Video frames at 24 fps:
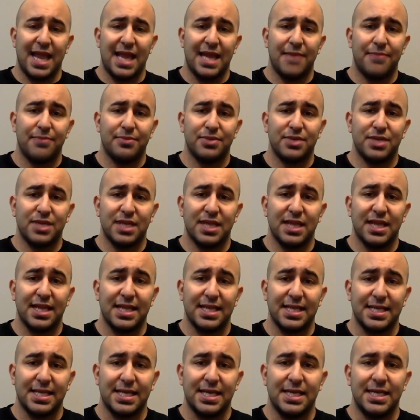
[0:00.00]
80% of
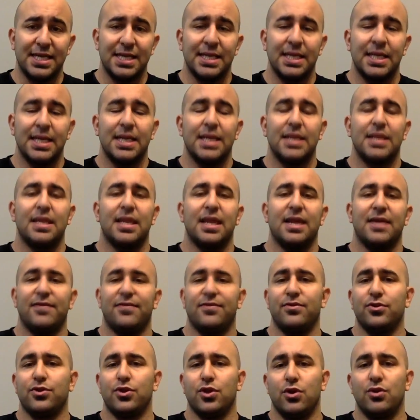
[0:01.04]
that done, then I
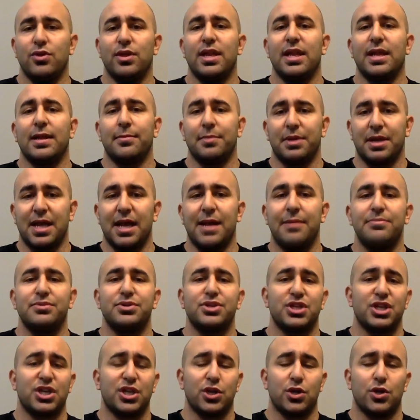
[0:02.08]
know that I am
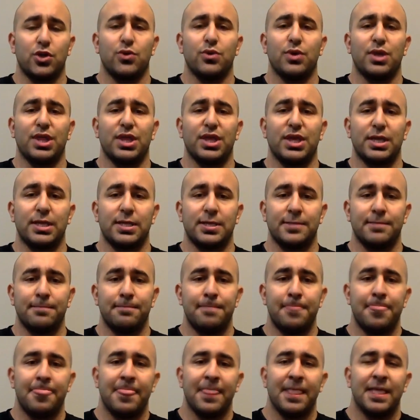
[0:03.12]
accomplishing and doing things.
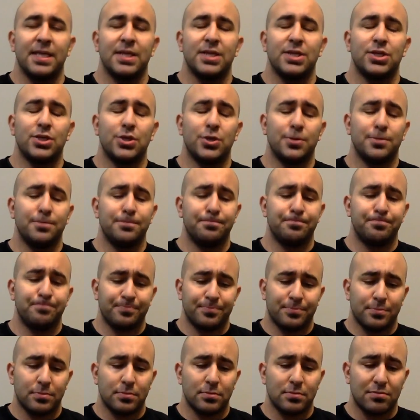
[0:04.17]
So
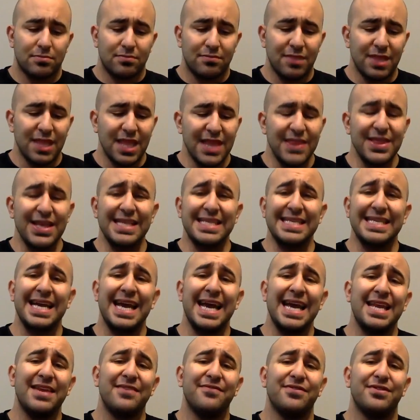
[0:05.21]
that's
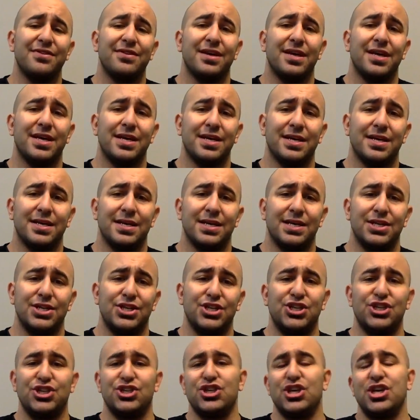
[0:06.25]
kind of a
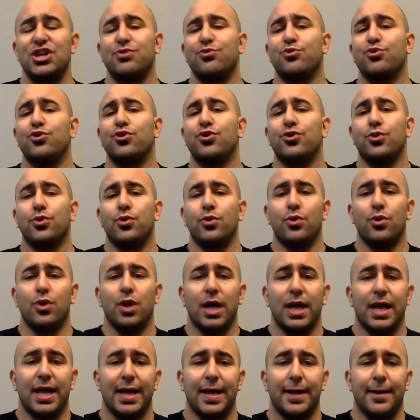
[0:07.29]
general
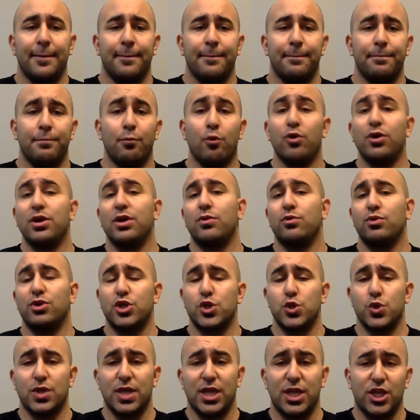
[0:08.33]
morning
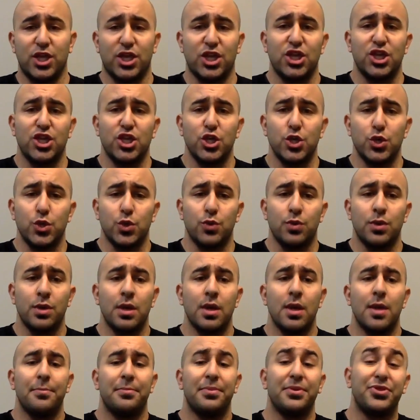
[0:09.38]
ritual that you can do,
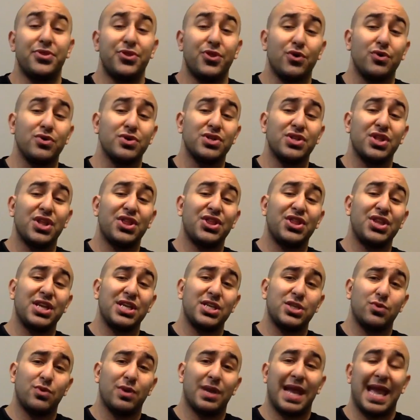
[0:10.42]
but those are the
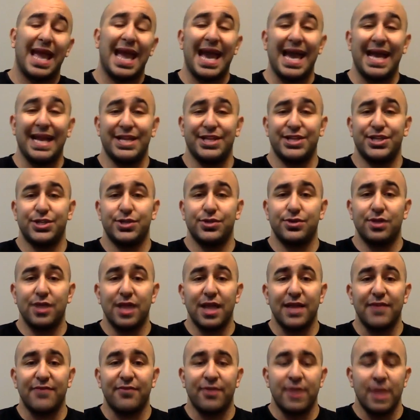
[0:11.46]
things you want to add into your
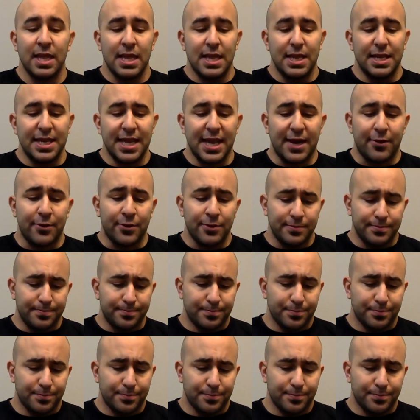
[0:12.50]
life. Now,